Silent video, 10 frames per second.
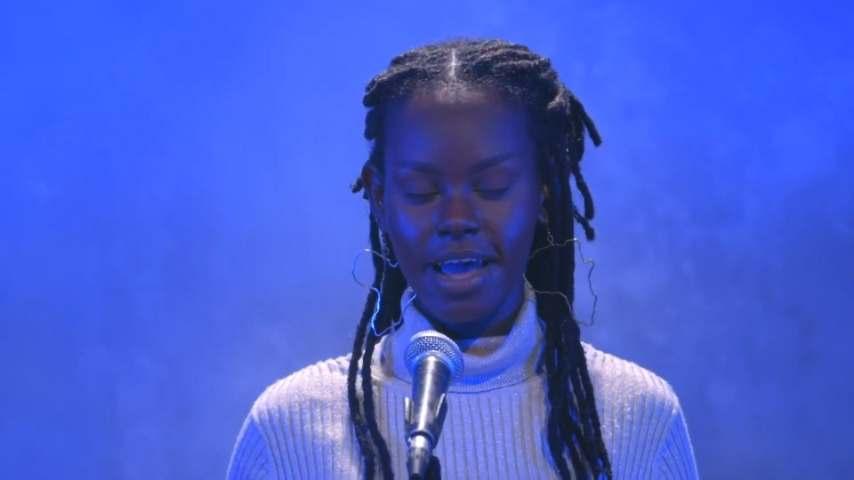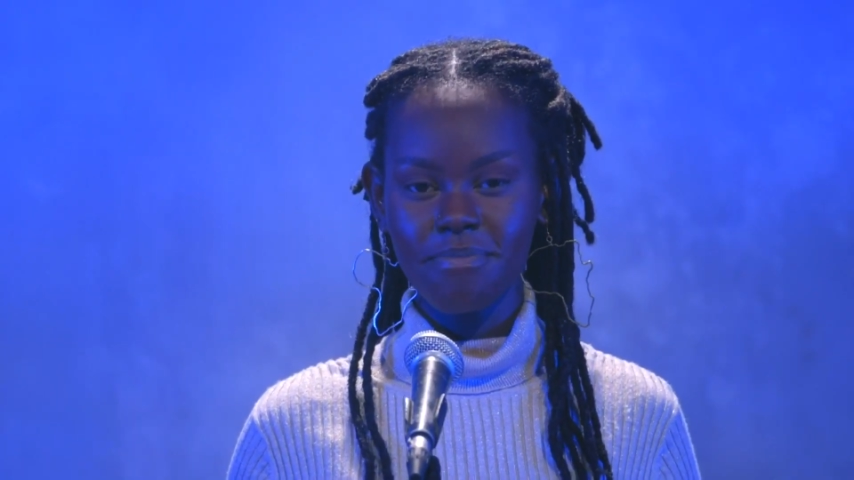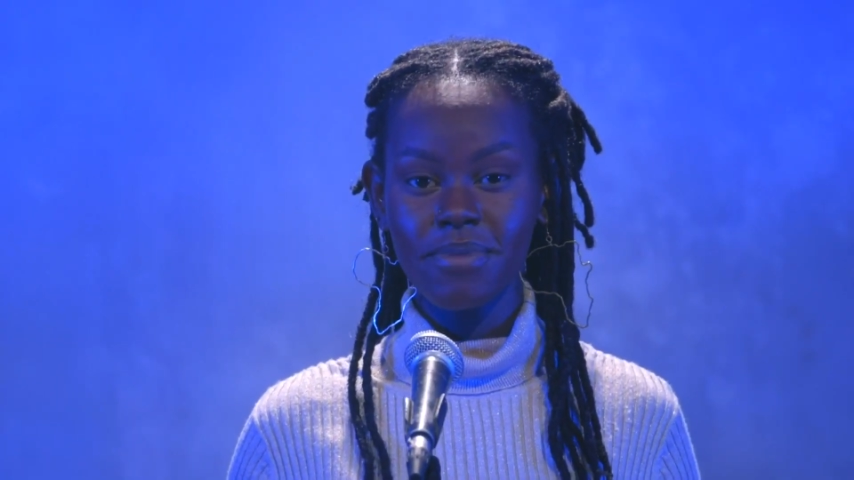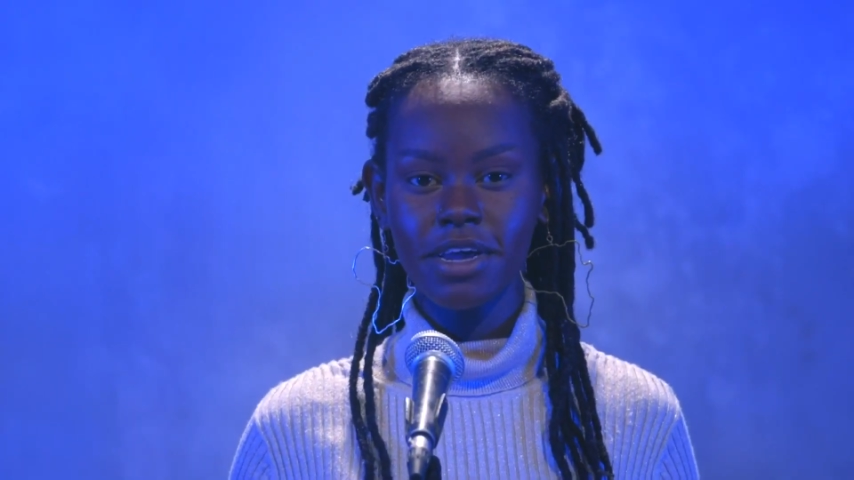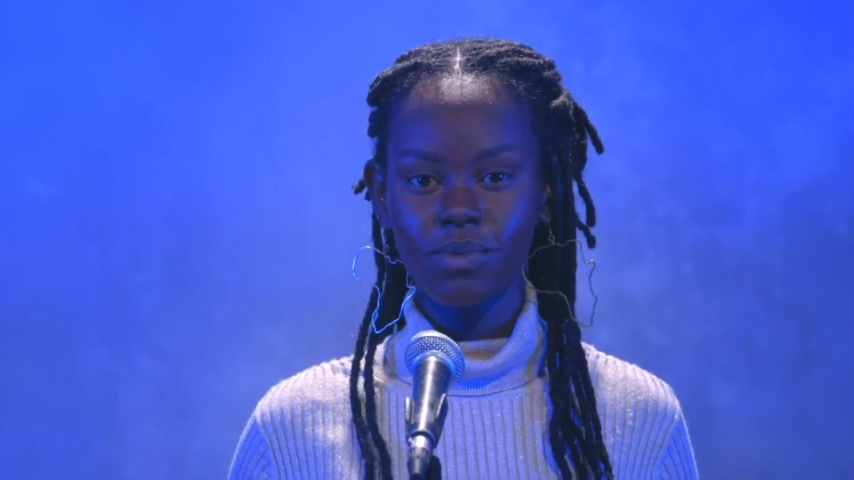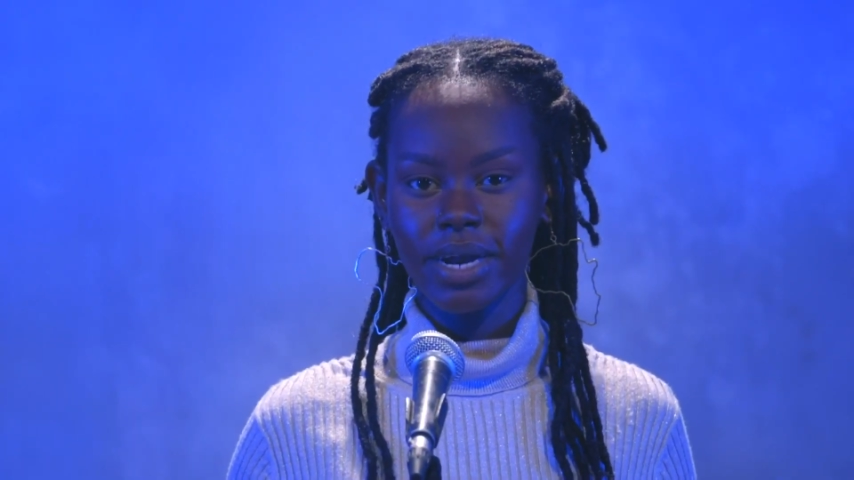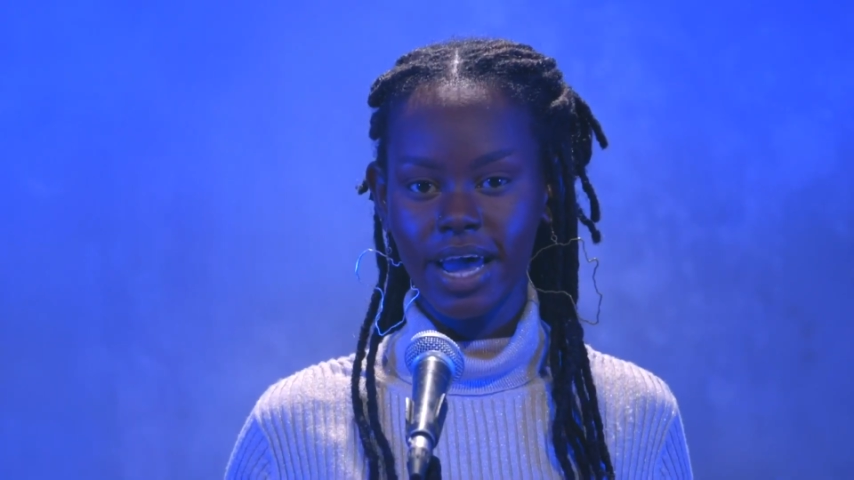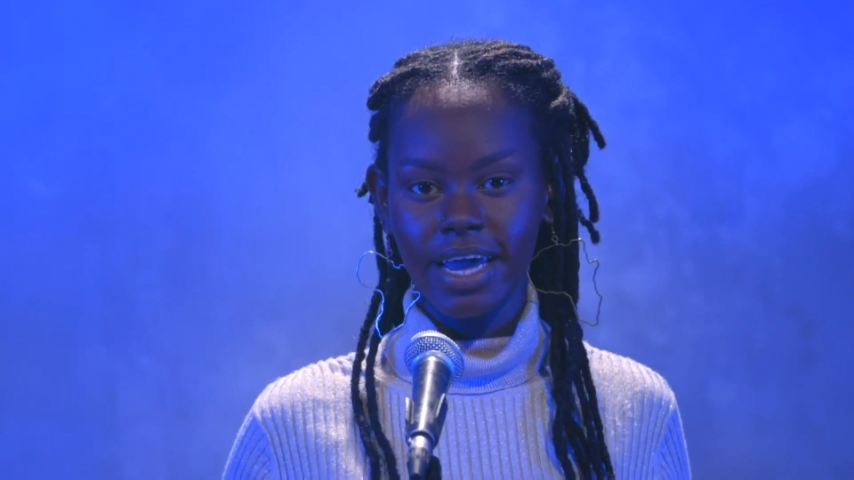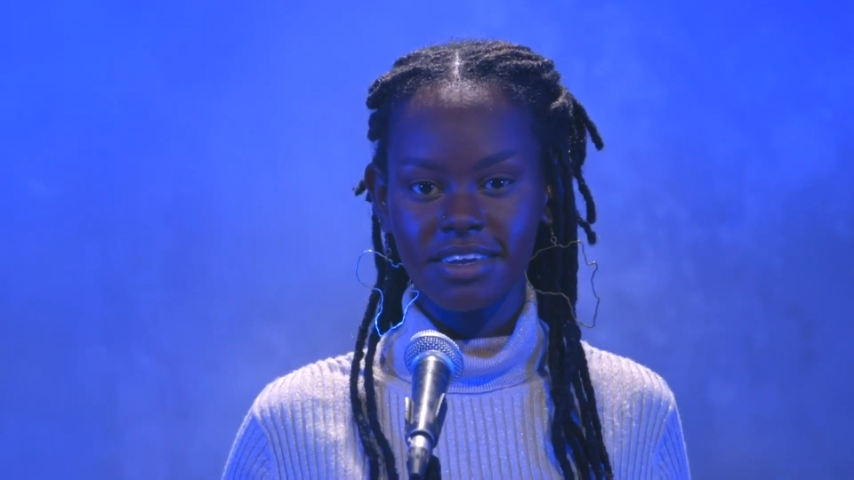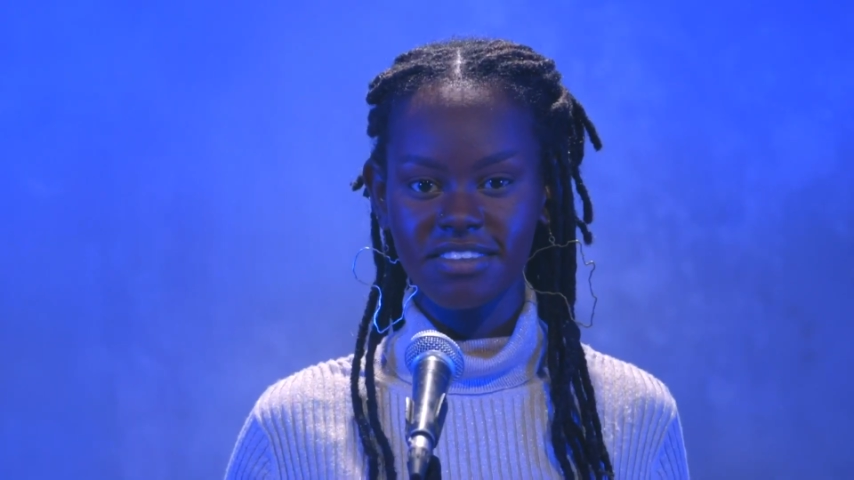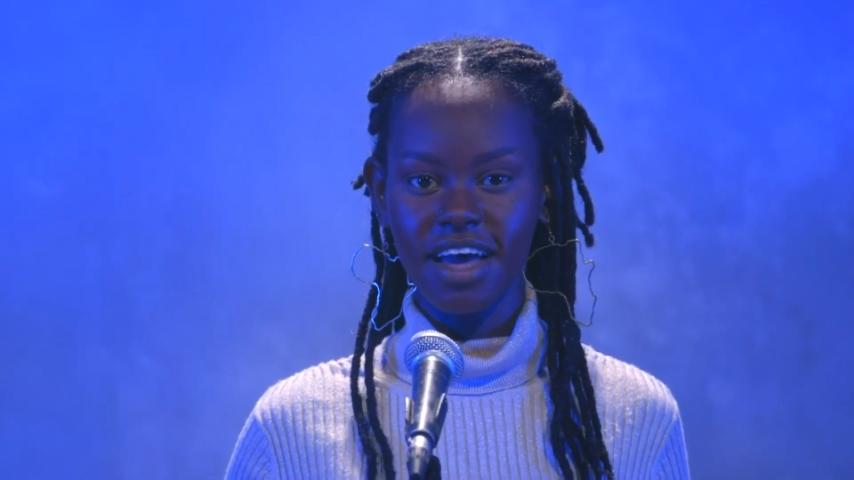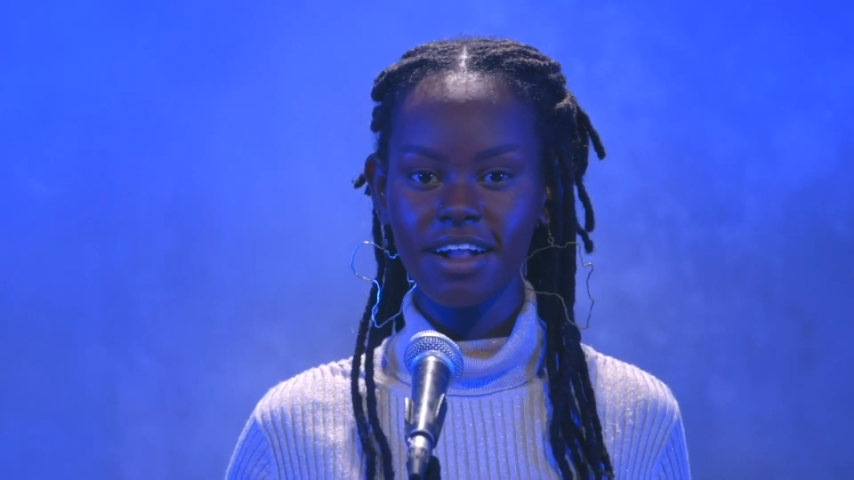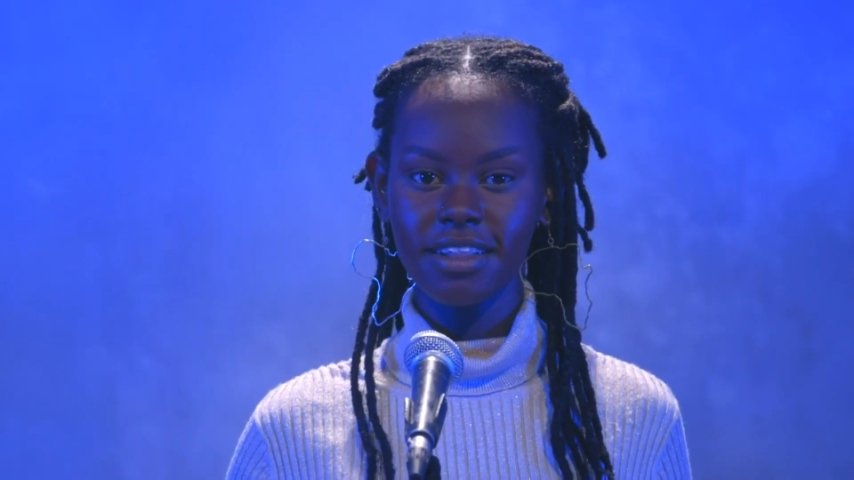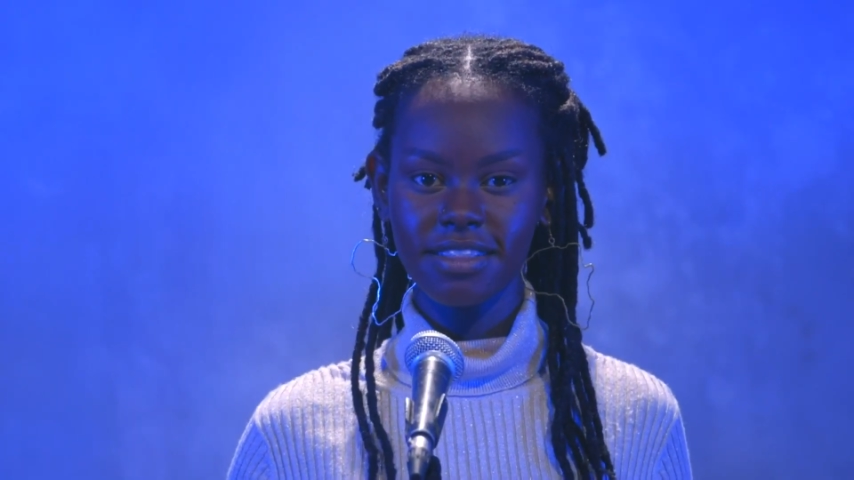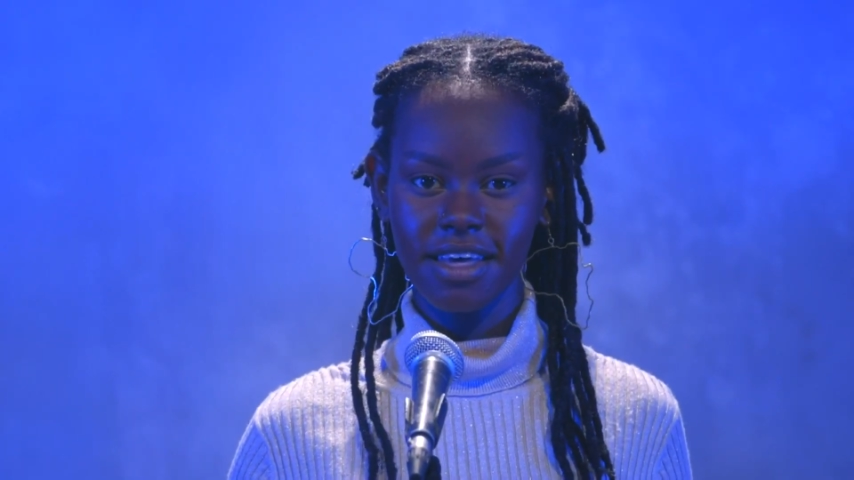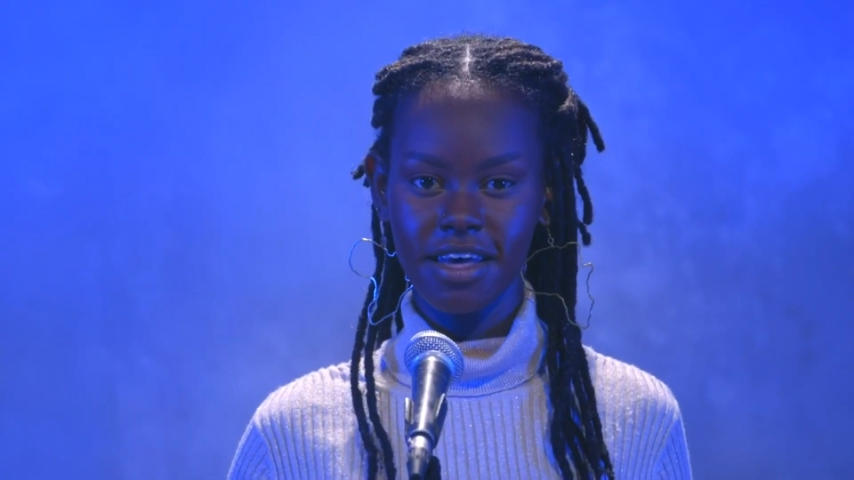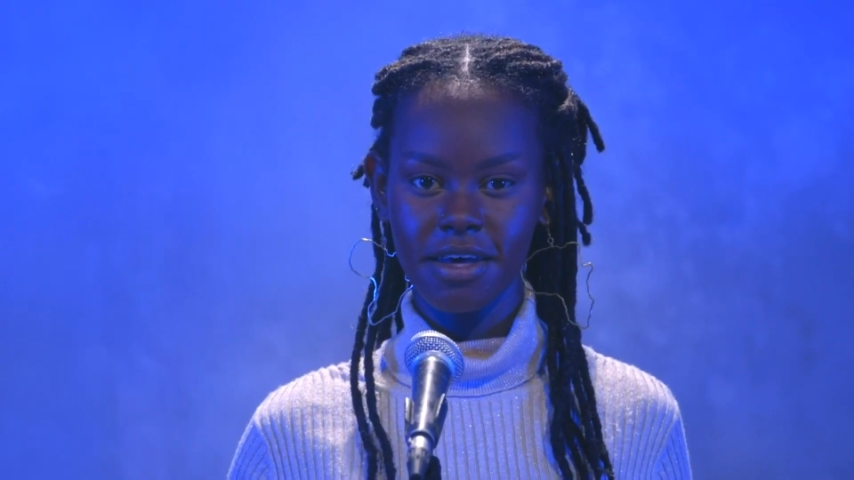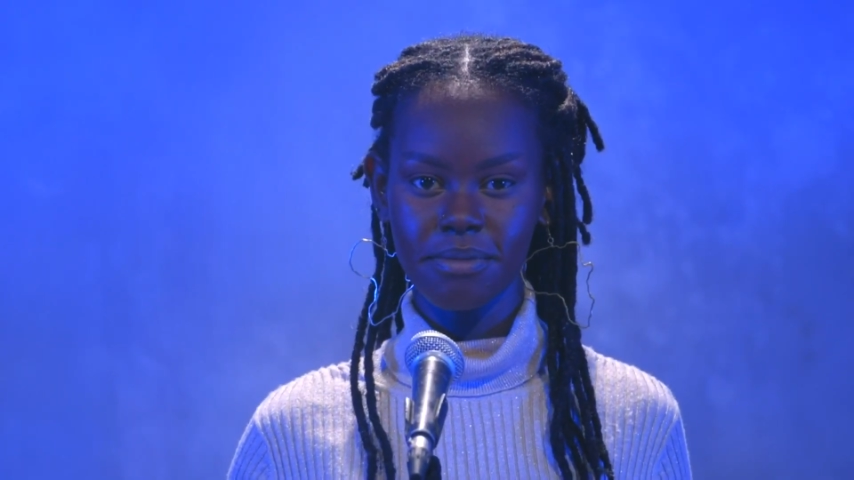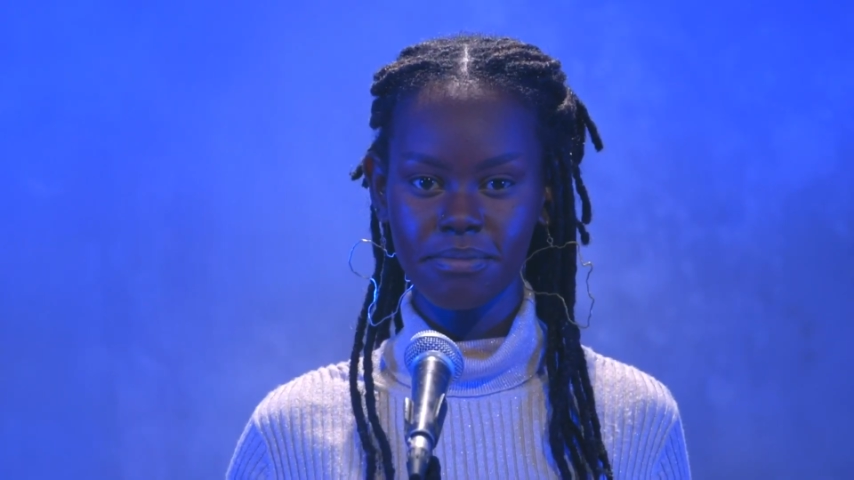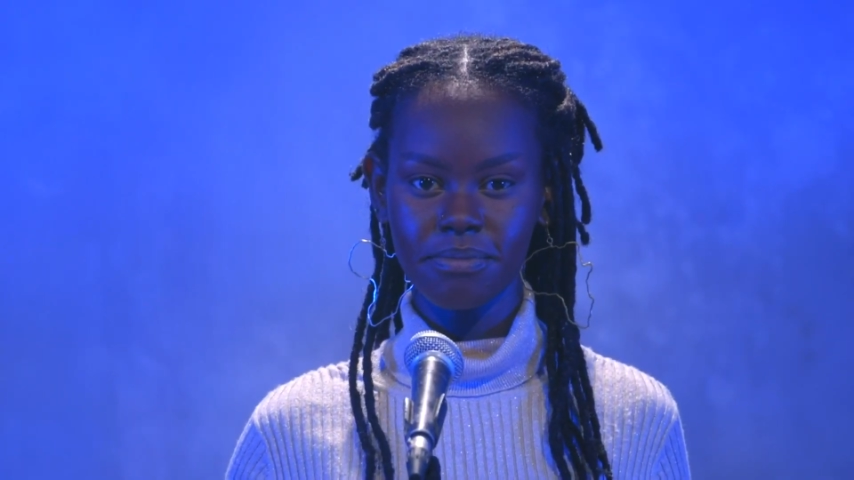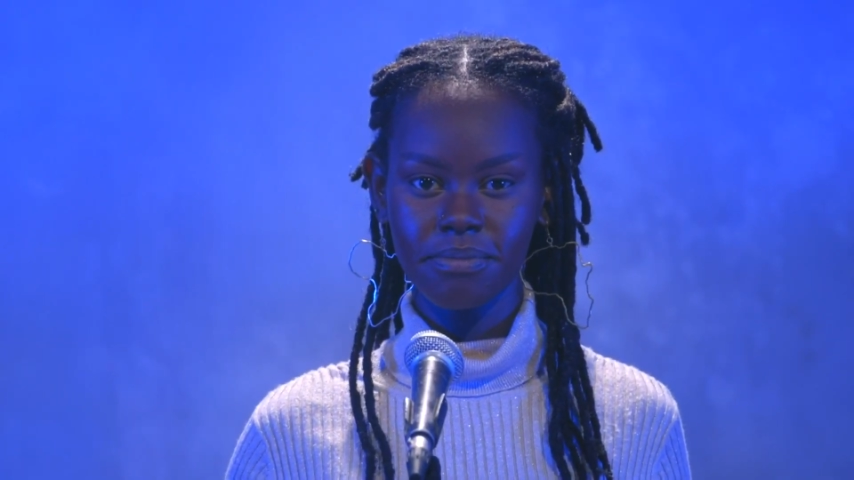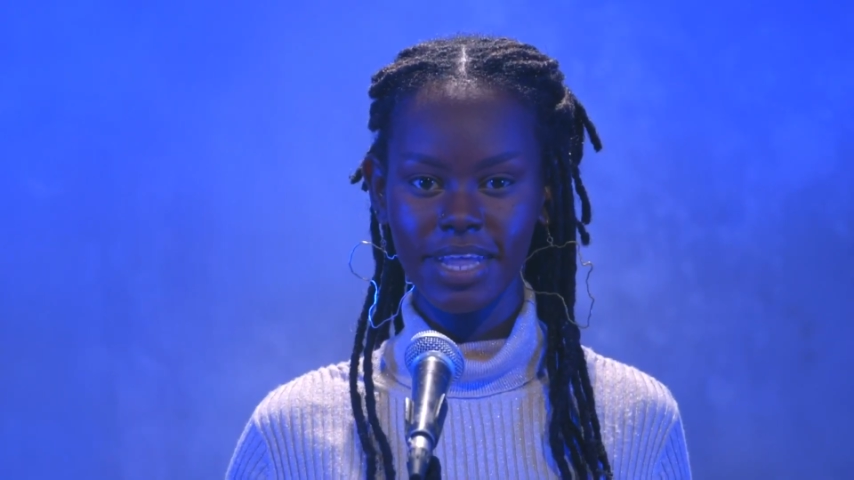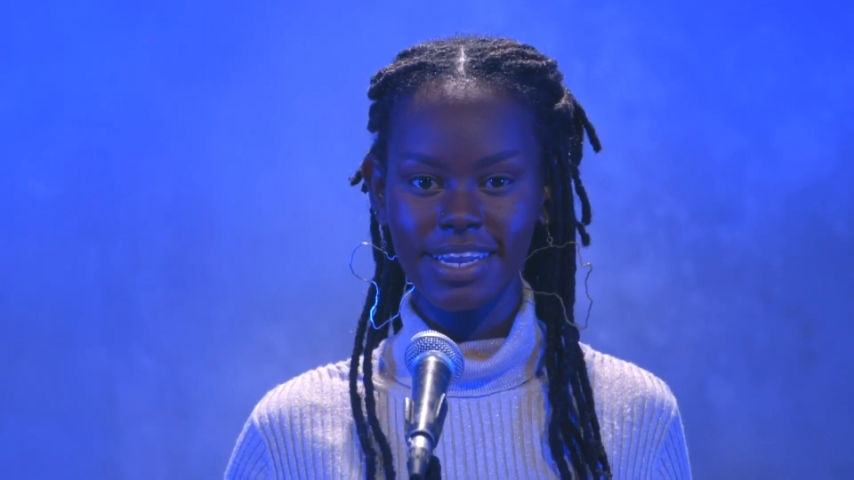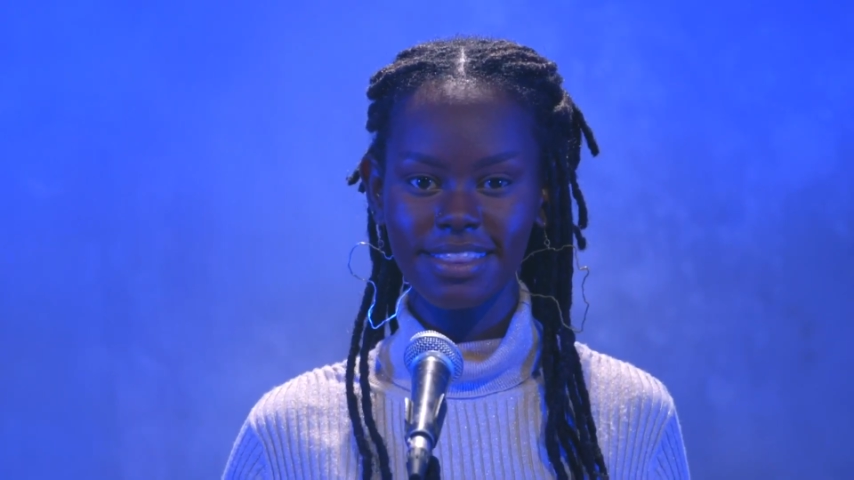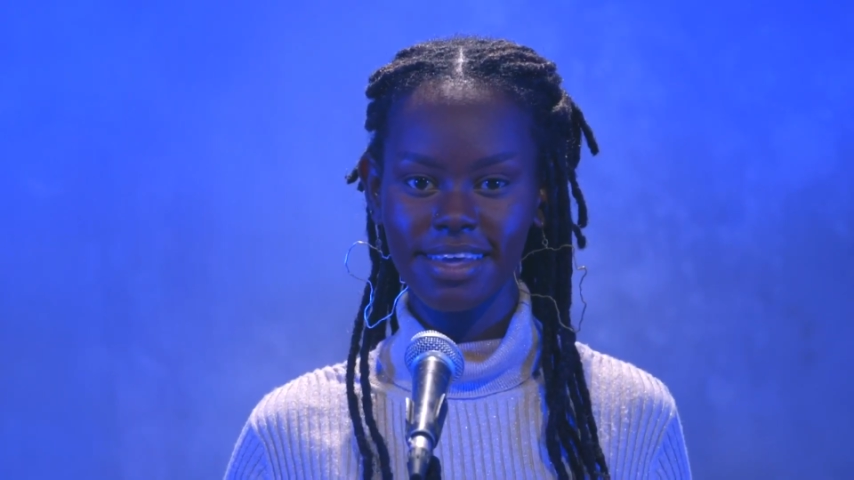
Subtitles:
I mean when I tell them that